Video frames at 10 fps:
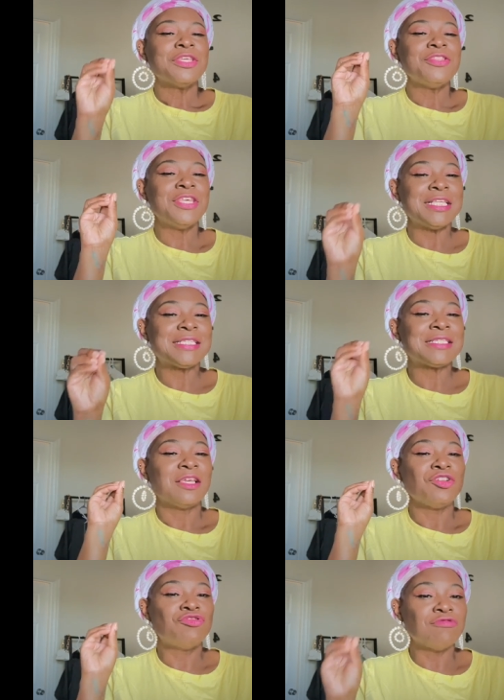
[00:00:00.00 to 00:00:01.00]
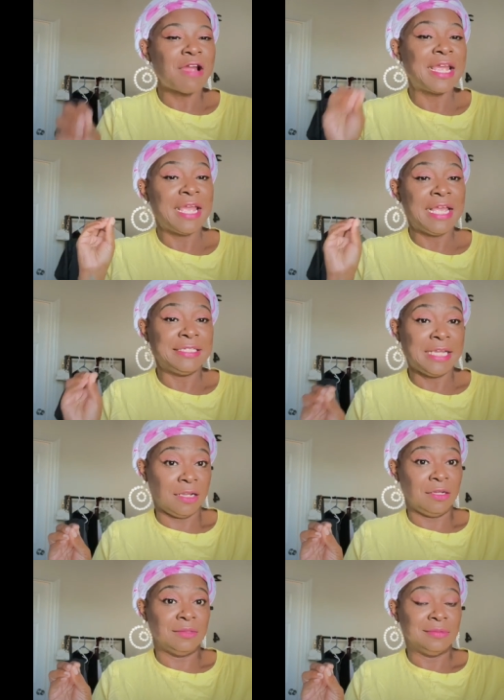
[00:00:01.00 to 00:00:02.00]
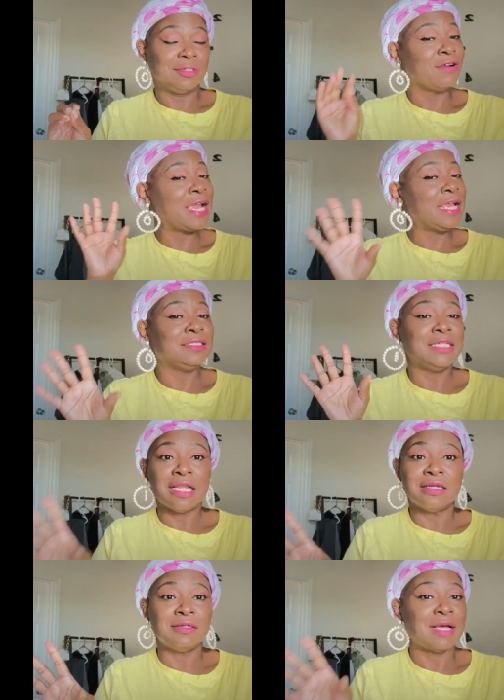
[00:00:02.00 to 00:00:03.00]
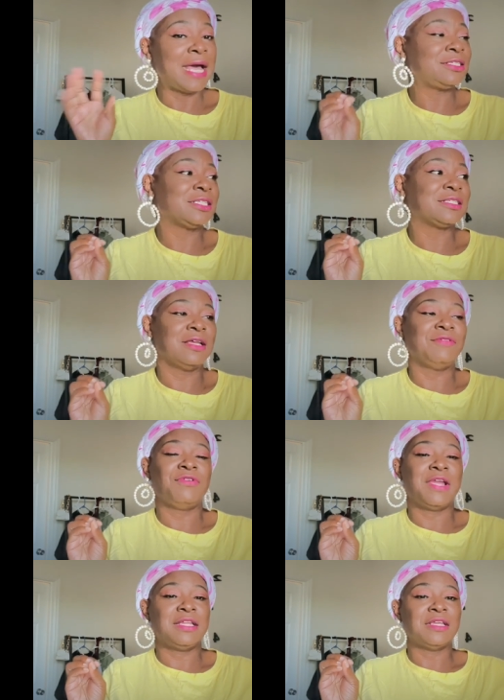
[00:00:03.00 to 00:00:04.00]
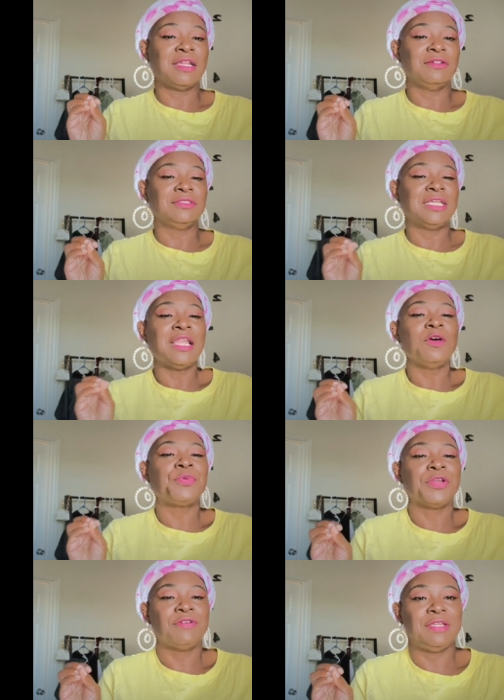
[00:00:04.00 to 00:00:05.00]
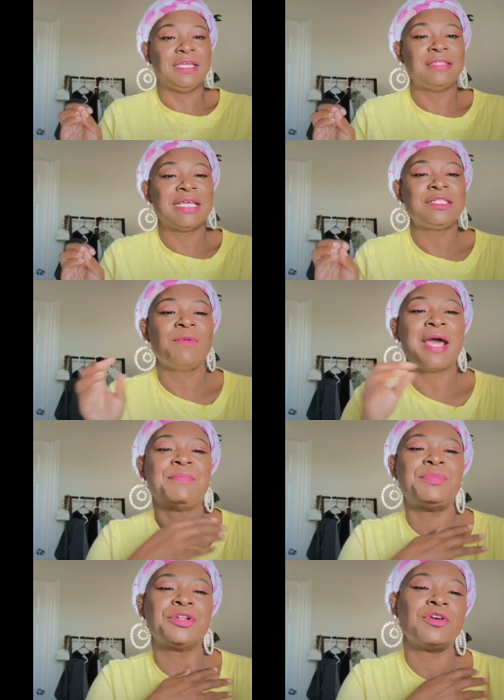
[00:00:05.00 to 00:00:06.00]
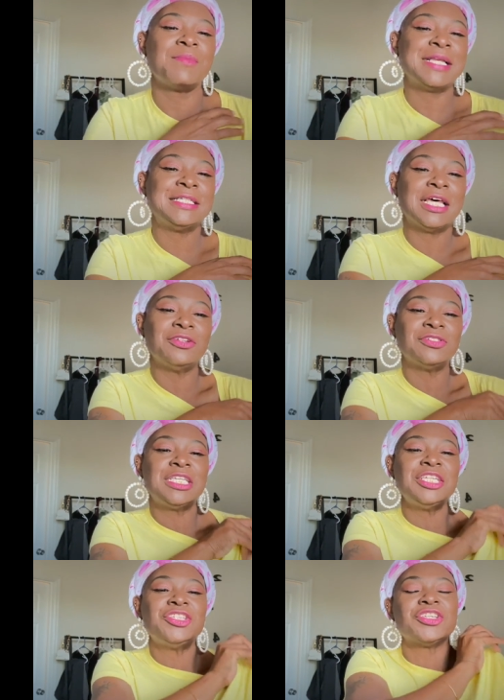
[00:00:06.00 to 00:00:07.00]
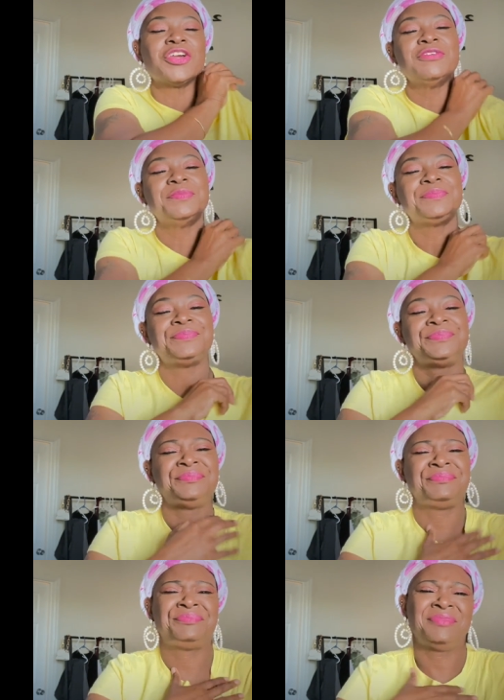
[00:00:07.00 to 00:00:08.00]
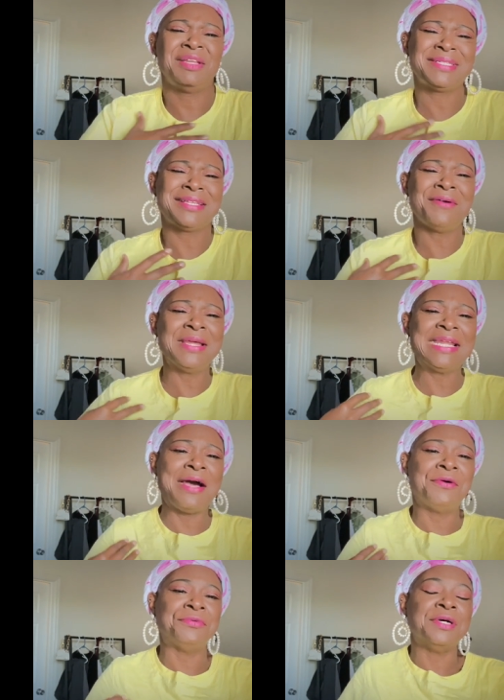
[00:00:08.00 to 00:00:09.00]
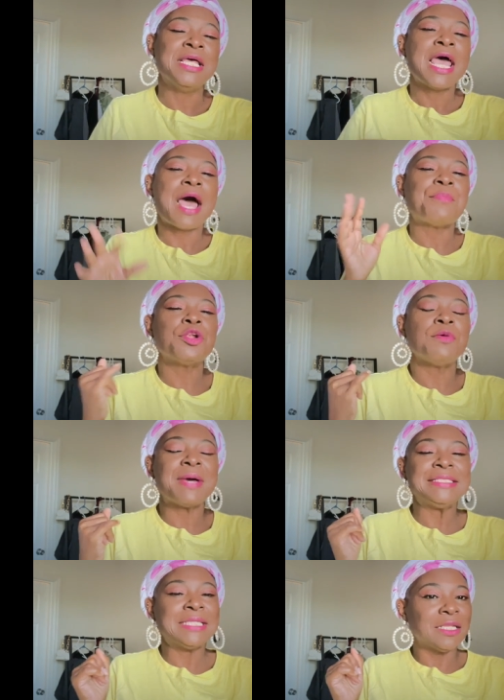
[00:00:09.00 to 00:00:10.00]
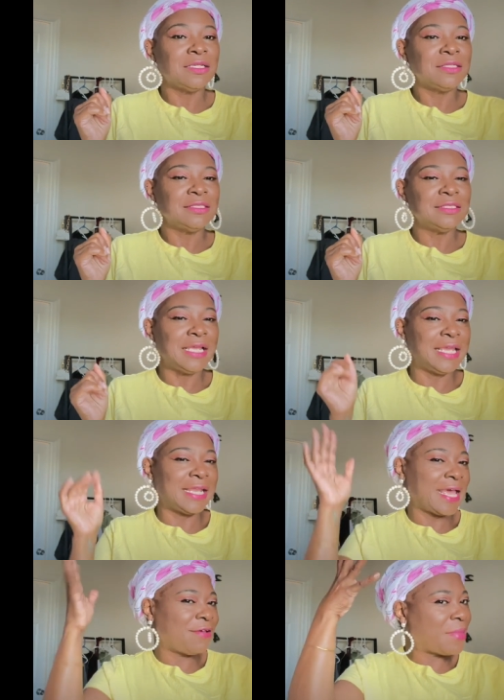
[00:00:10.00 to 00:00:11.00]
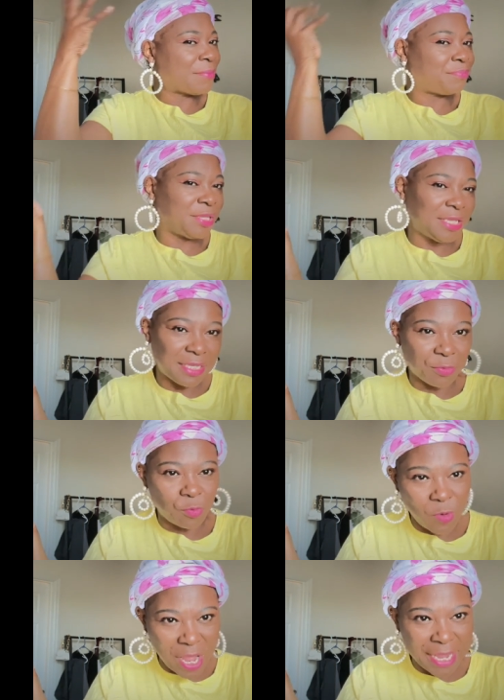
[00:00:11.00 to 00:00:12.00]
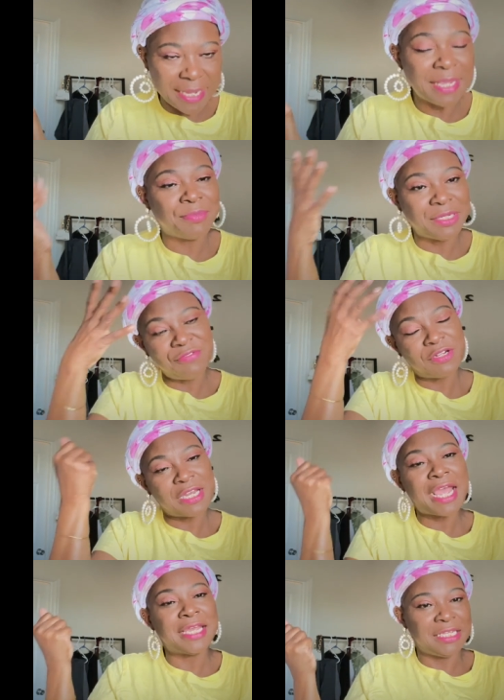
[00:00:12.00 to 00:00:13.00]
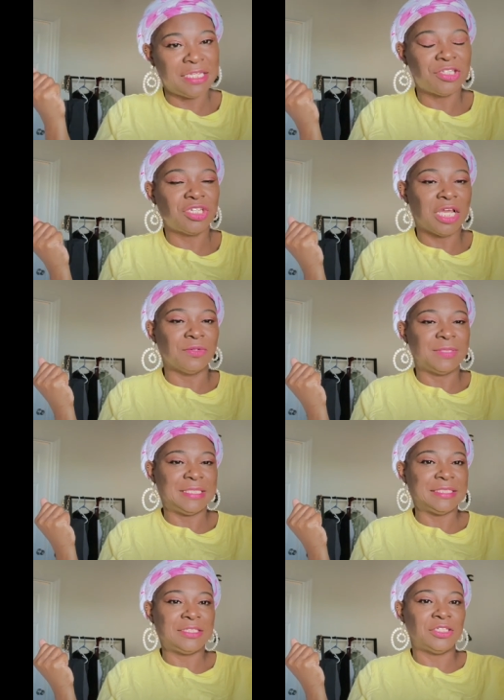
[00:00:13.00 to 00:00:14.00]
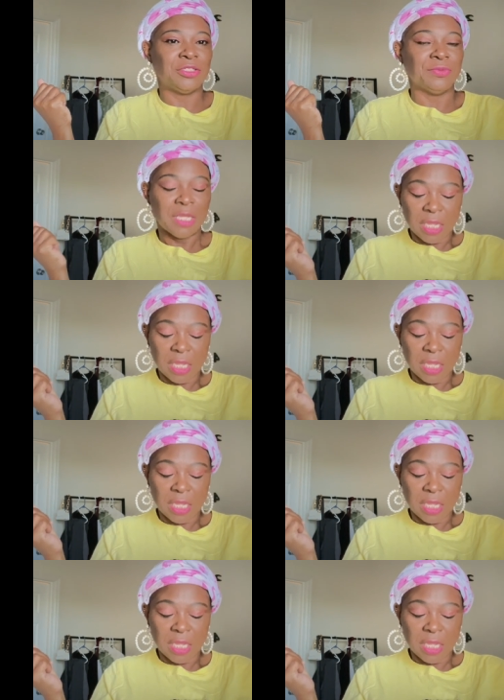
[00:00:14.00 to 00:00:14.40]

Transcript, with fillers: This gray and yellow. Gray and yellow, I just love gray and yellow. Yellow, period. That's why I put on my yellow t-shirt. Mm, what's going on? I put on my yellow, and I have my pink and white, and believe it or not, it is yellow in this too.